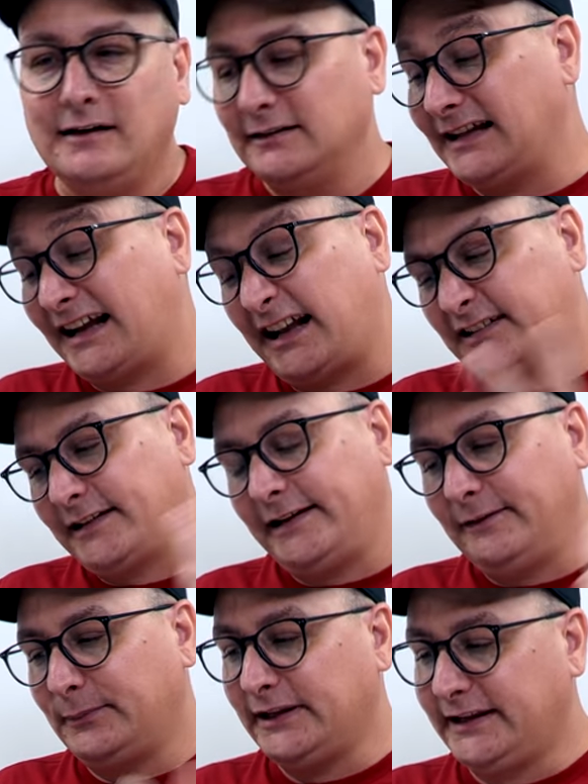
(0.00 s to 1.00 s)
Like I
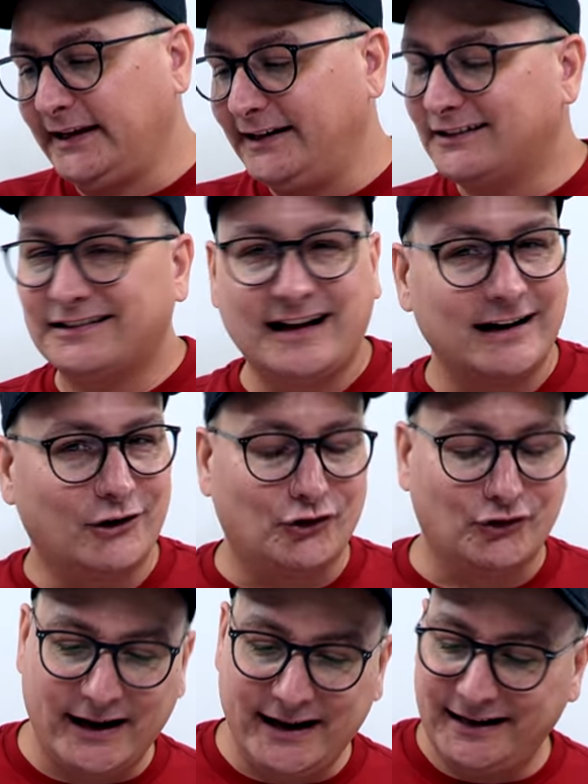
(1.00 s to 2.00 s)
stated in the beginning, it's not
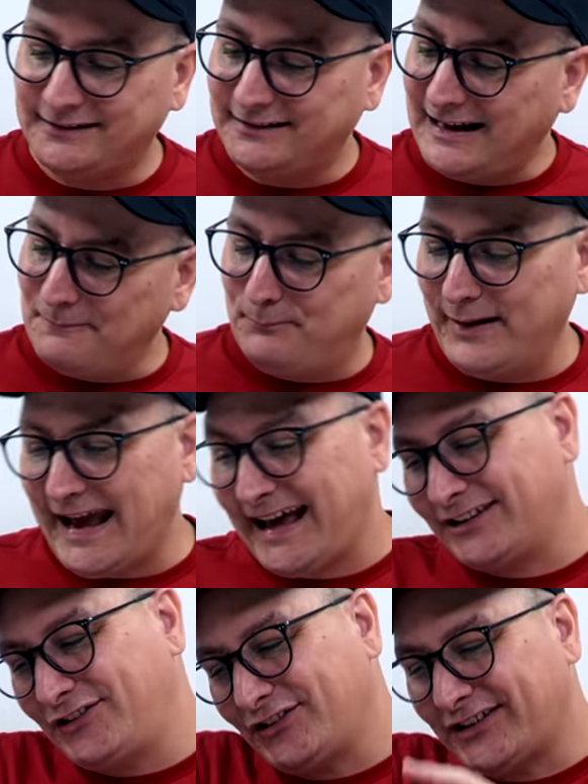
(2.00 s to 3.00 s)
great, it's not bad,
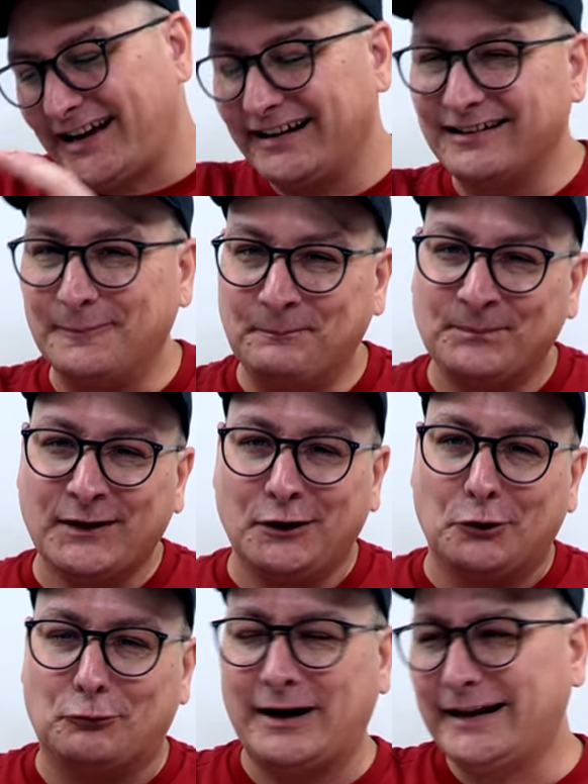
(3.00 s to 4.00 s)
it's just kind of
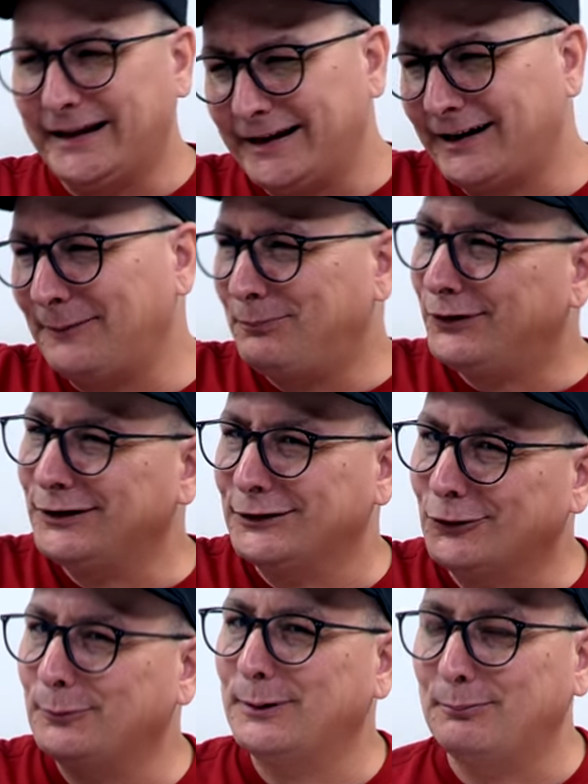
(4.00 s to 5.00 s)
right here. I'd put it a
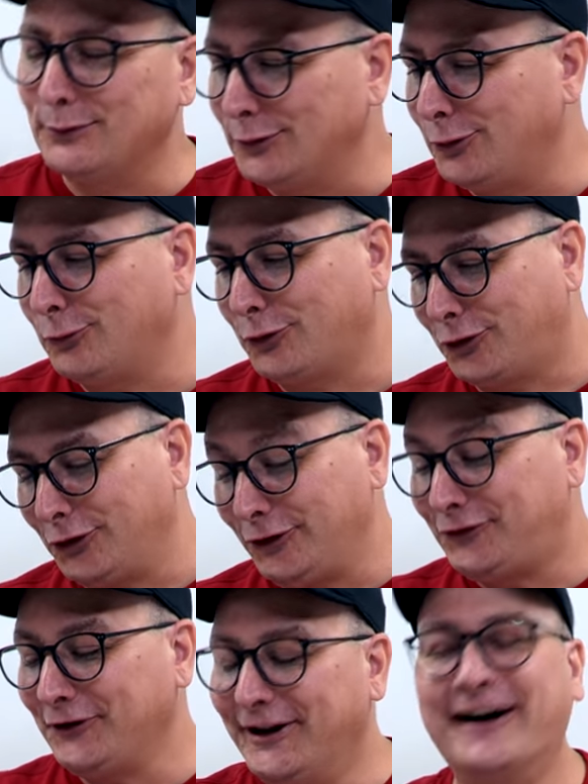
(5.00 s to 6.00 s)
little bit below
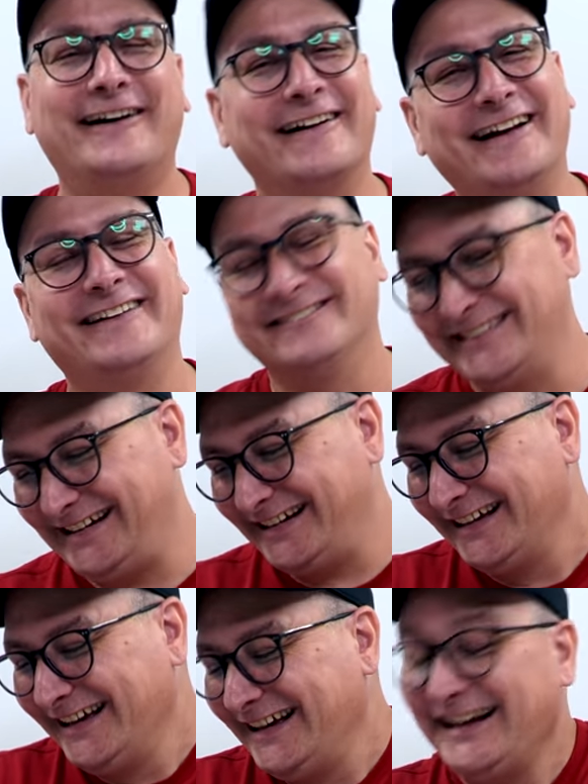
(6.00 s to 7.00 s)
good, you know what I mean?
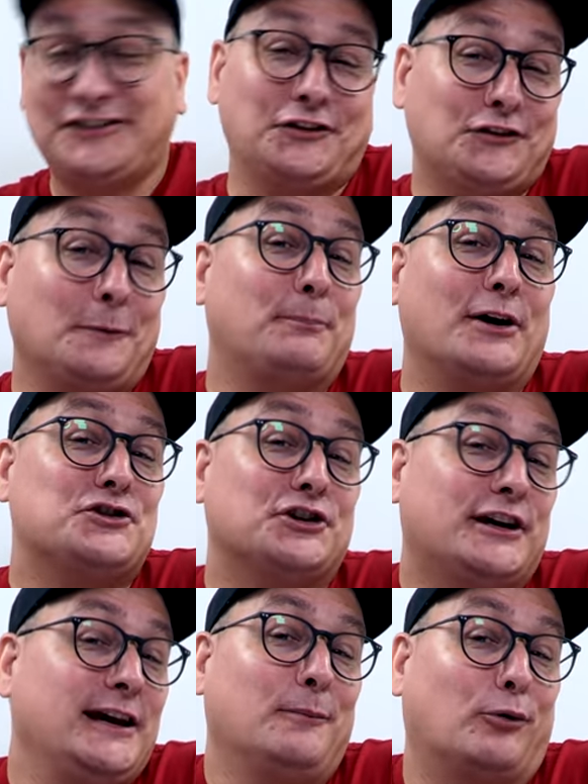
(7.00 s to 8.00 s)
It's just a budget
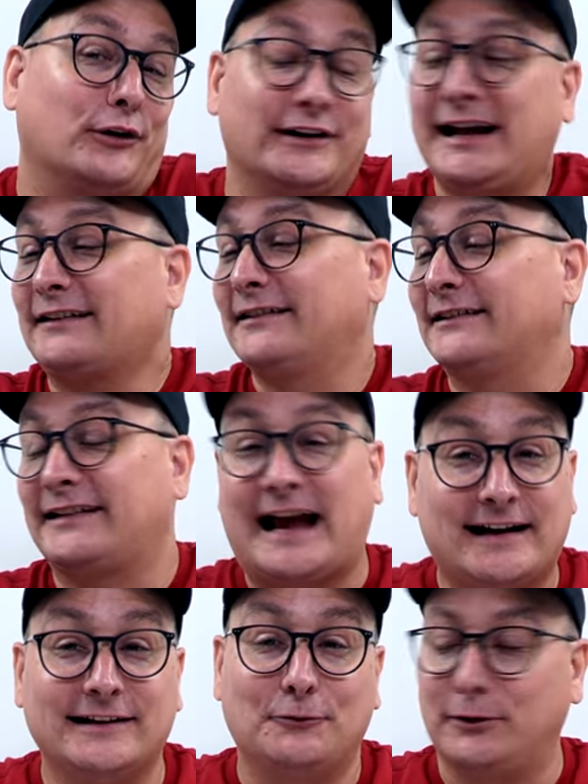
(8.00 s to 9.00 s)
keyboard, and that's
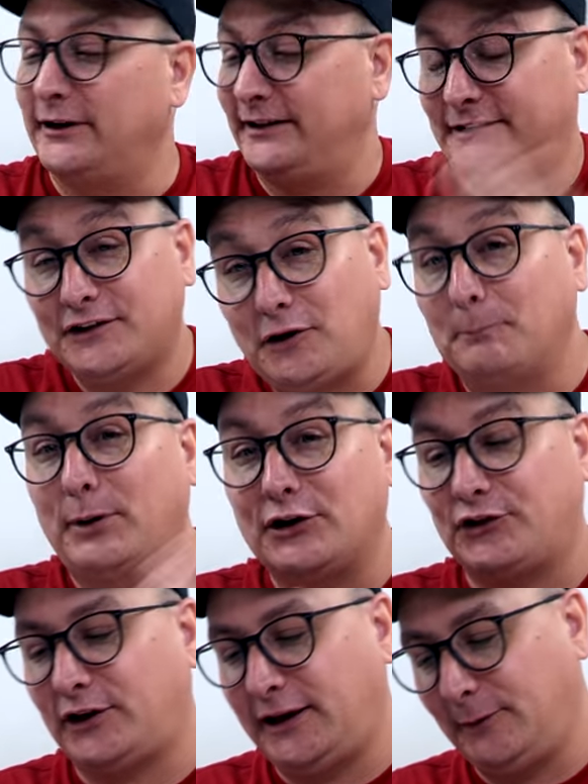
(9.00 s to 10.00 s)
exactly what it is. It's a
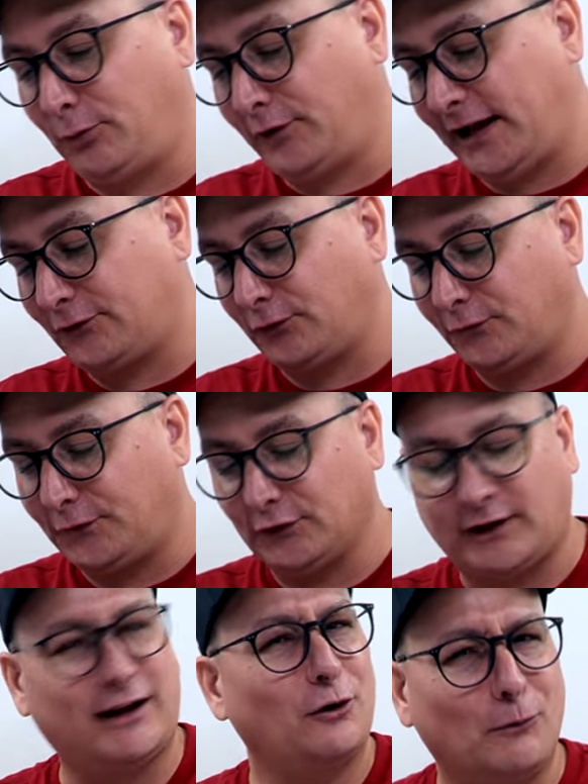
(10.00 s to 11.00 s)
budget keyboard, and that's what it feels
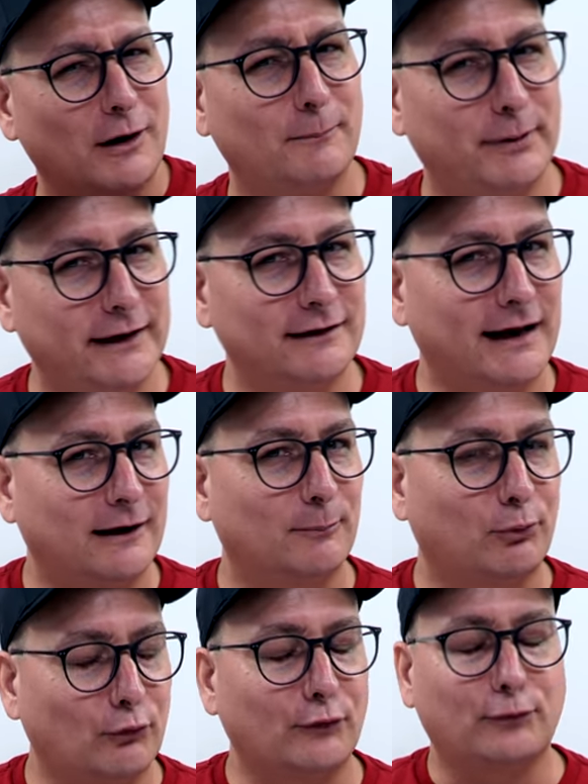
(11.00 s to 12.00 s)
like. I don't want to be like a
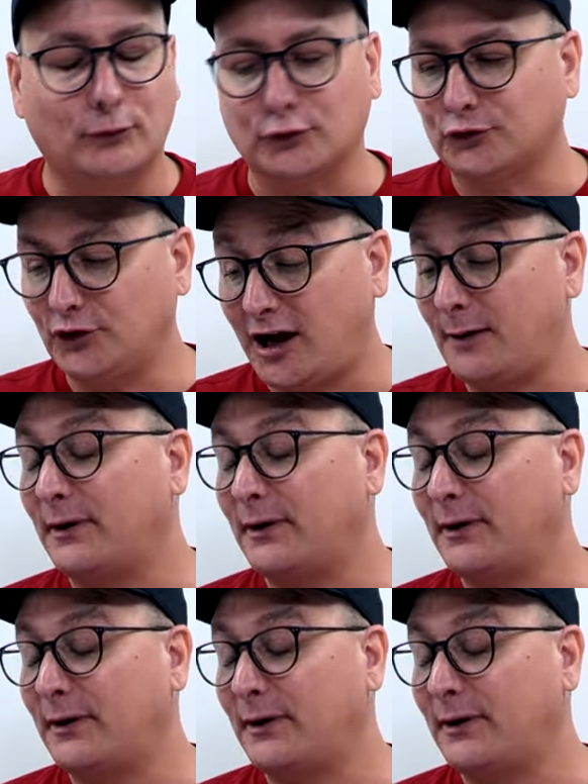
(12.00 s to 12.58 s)
peripheral snob.